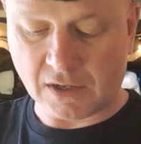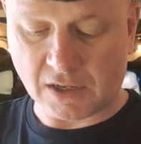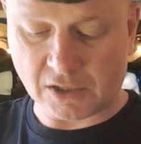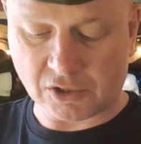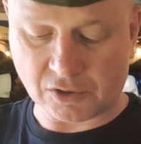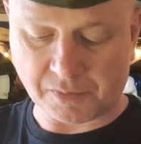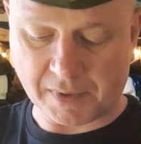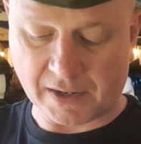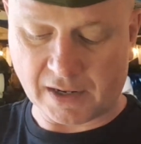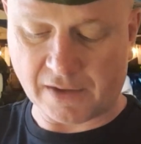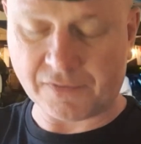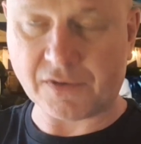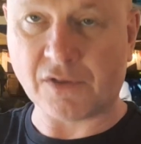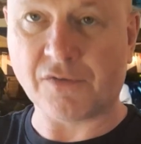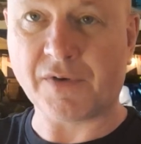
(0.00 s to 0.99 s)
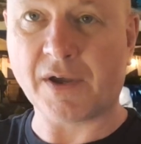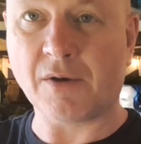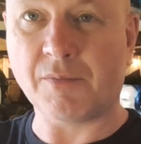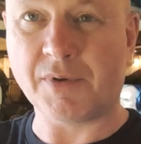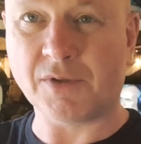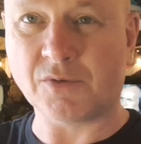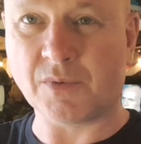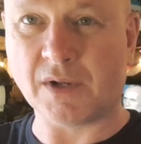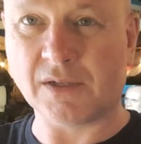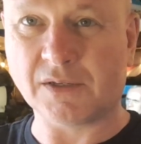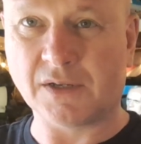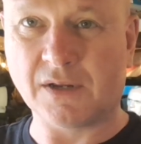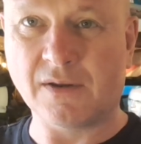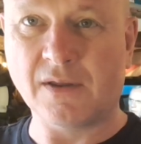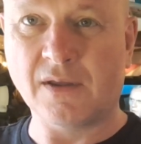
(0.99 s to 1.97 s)
It's just been left and the firing pins welded
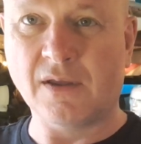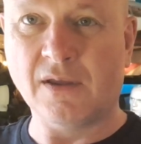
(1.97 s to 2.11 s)
in.